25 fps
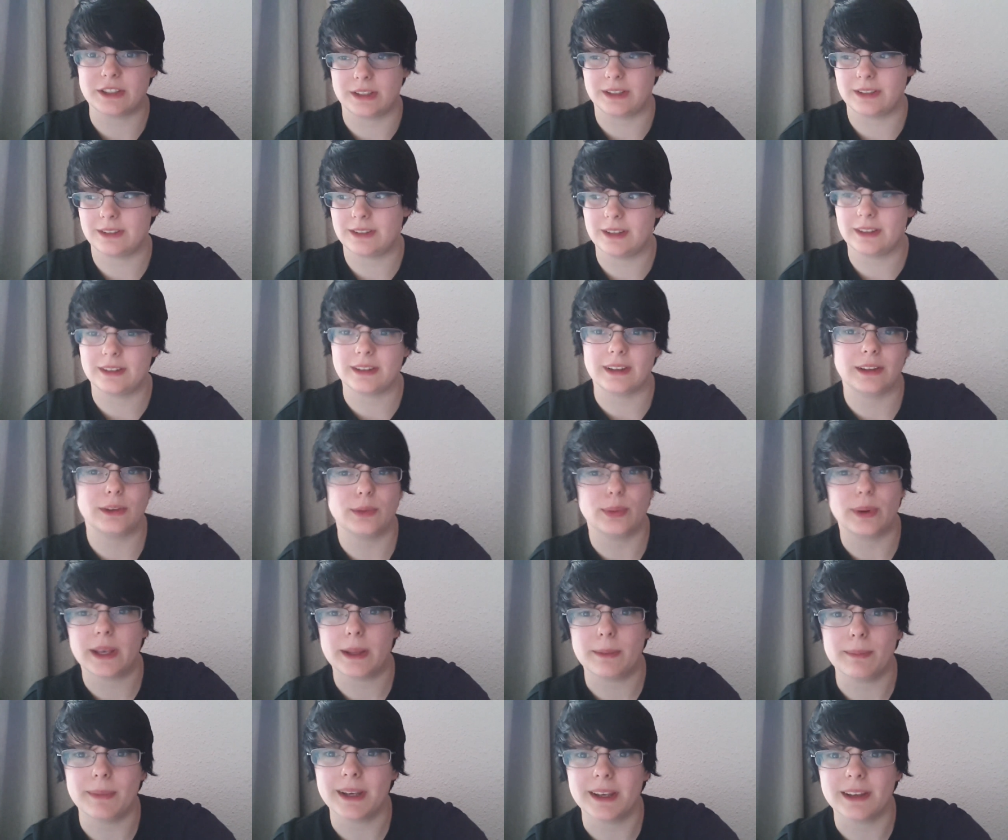As you can see, it's like
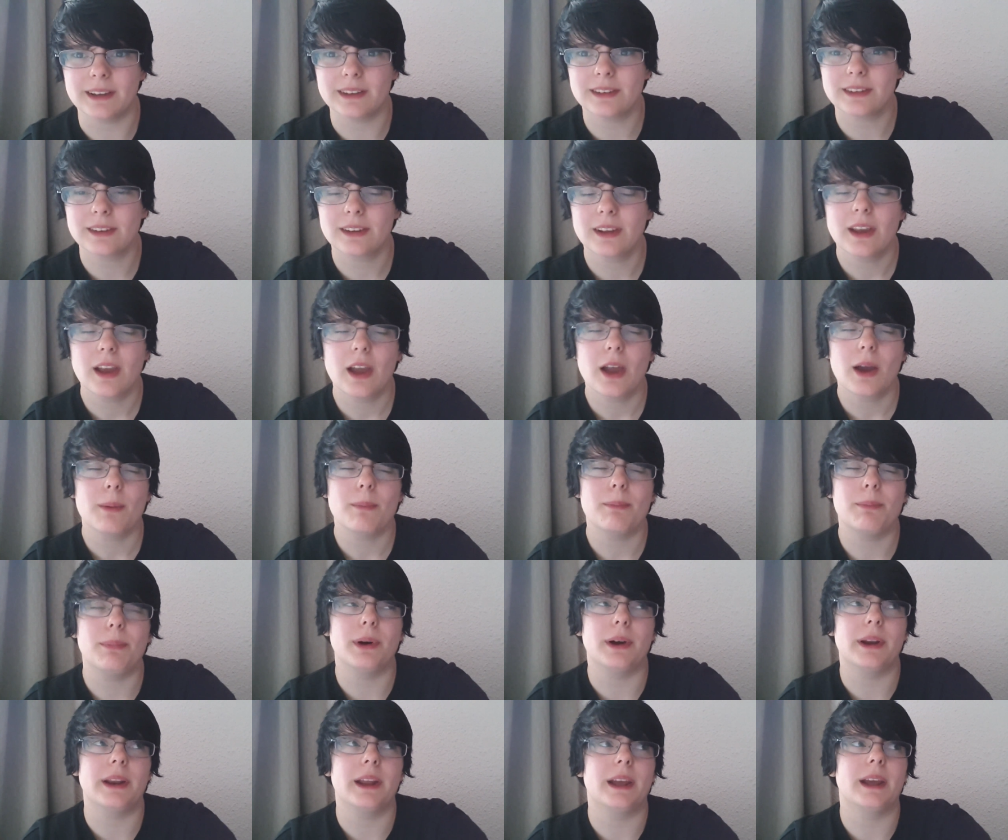20 minutes.
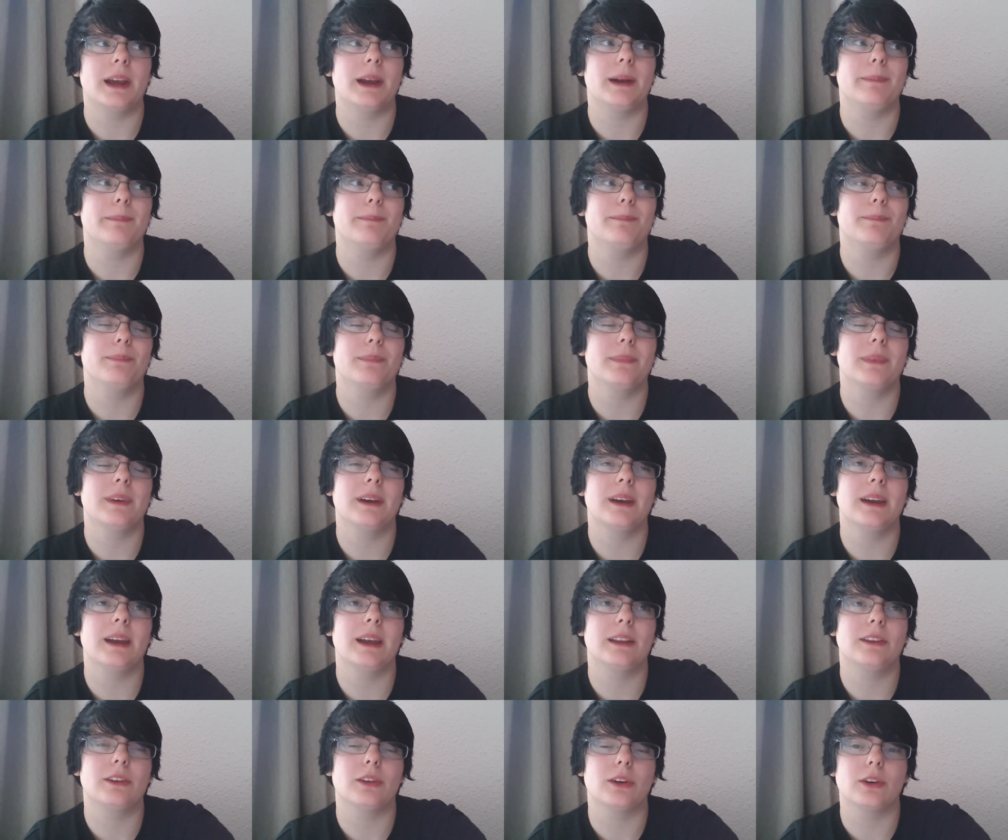But um,
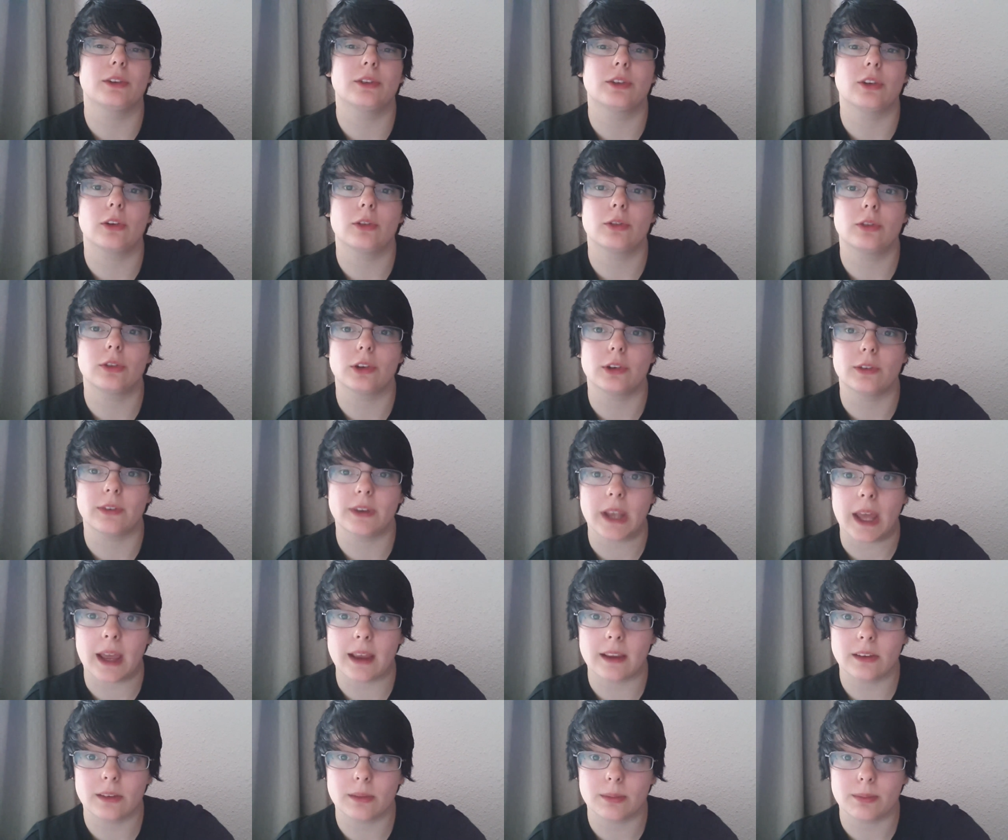it's also sort of a
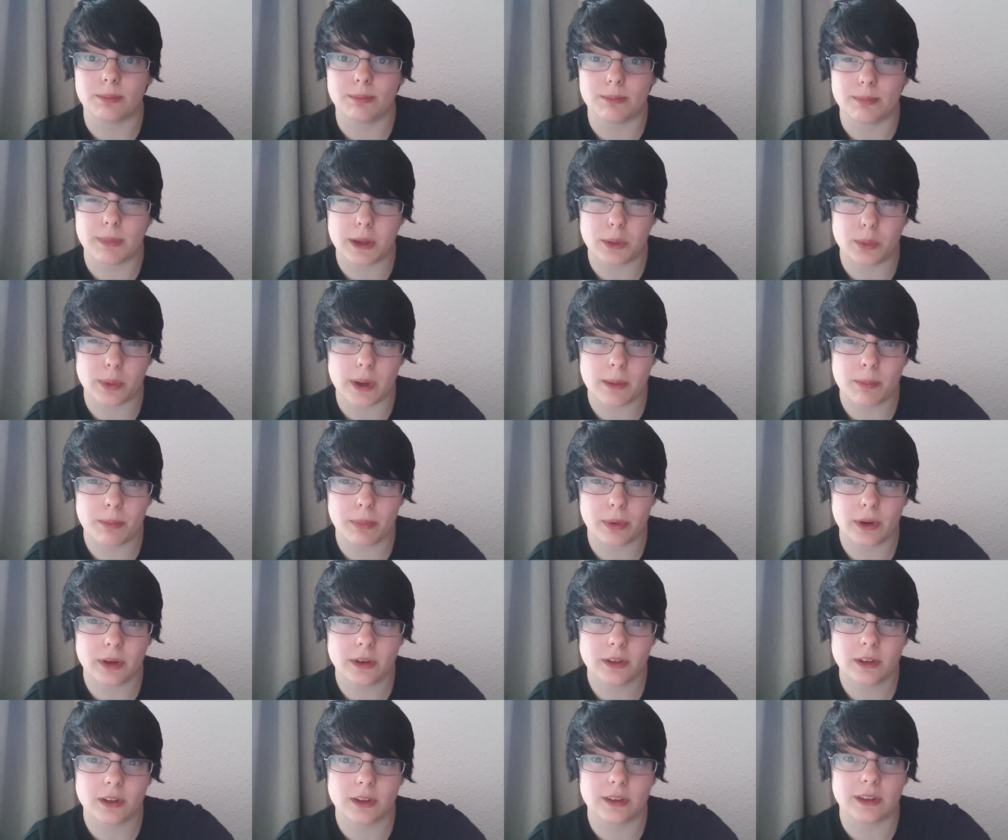nice midway
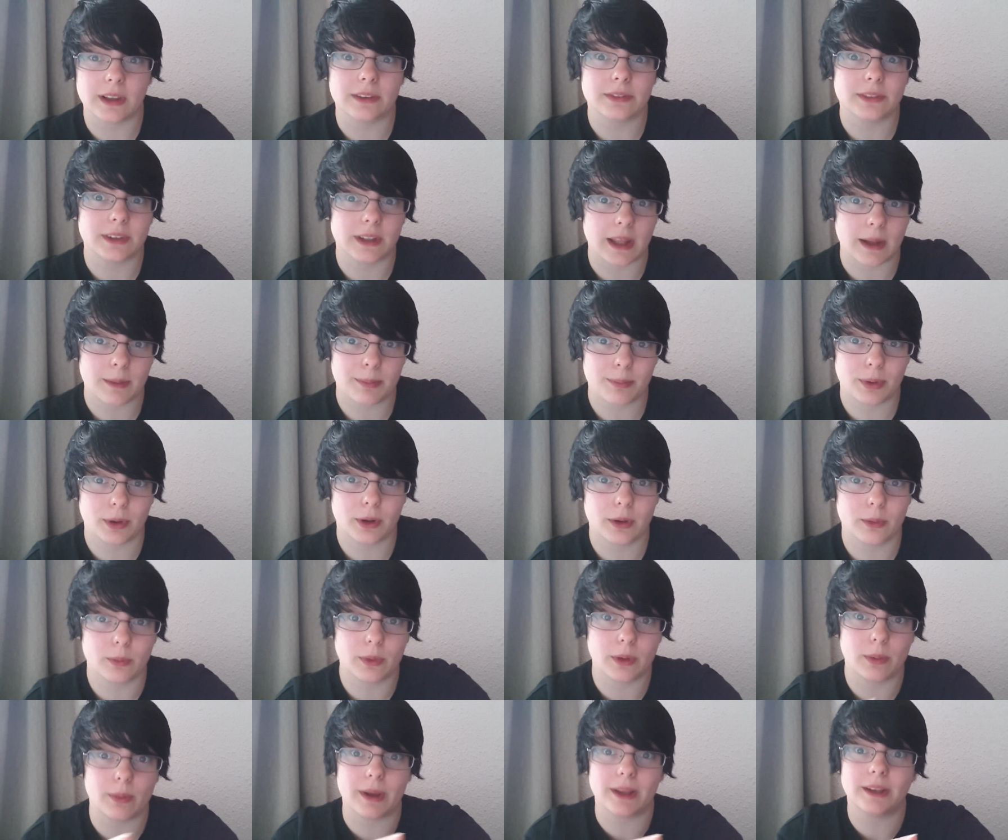point because after that
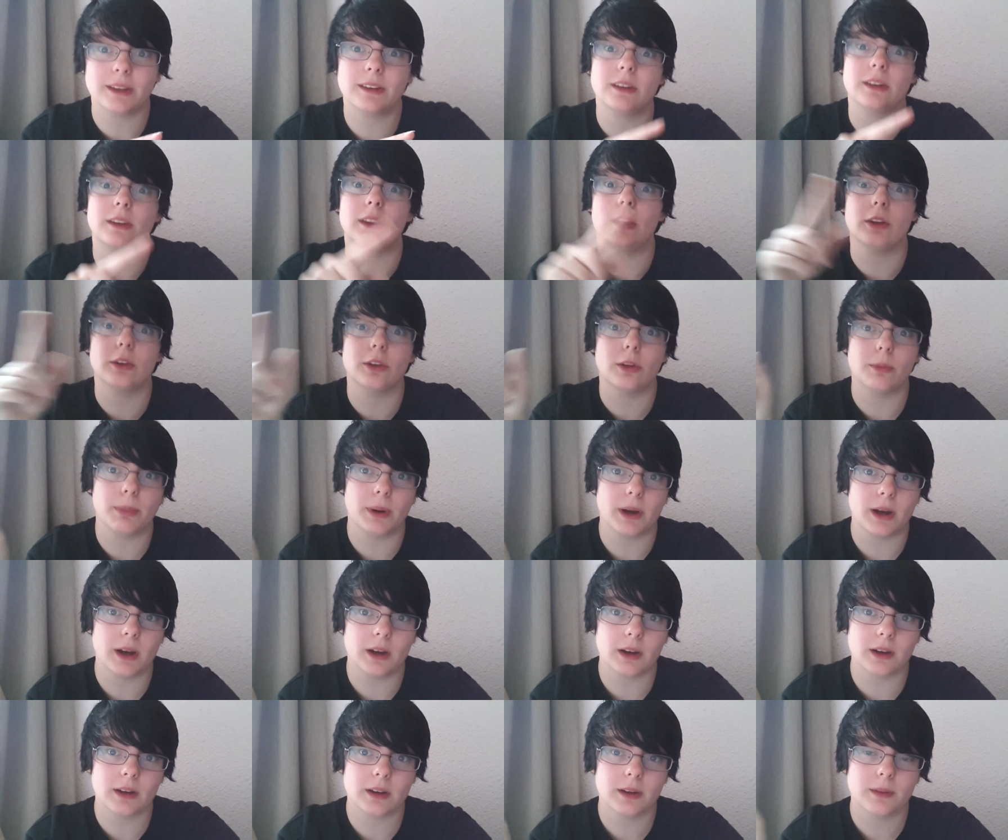point we went to the other
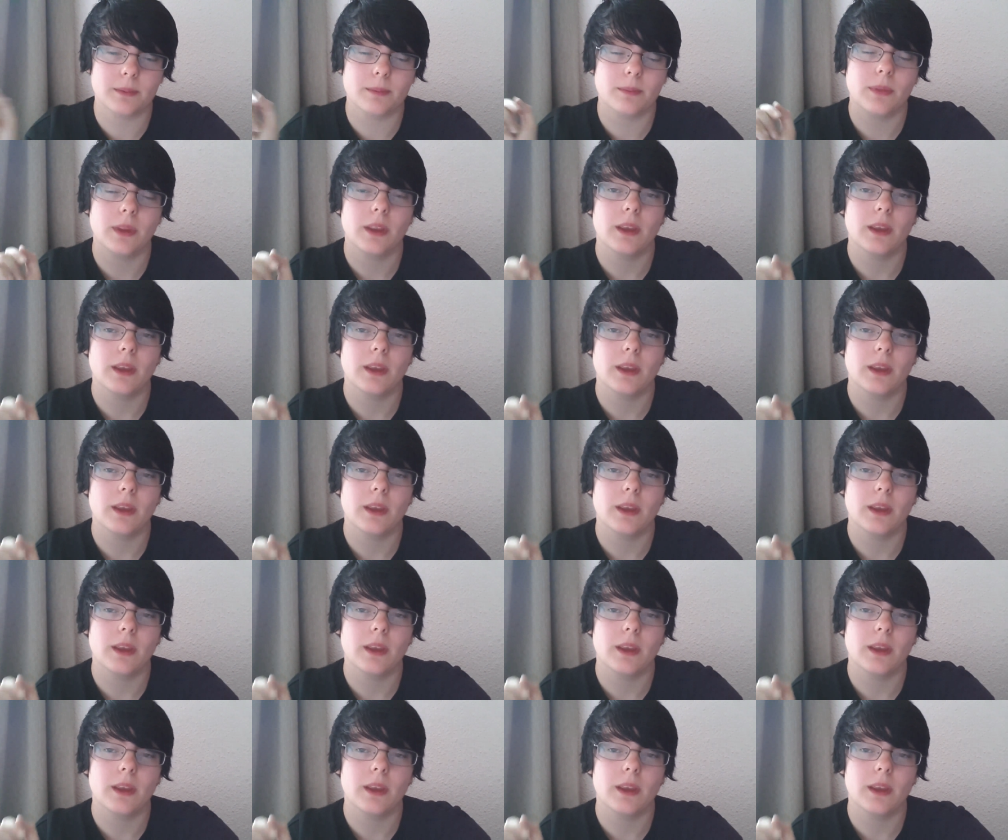park.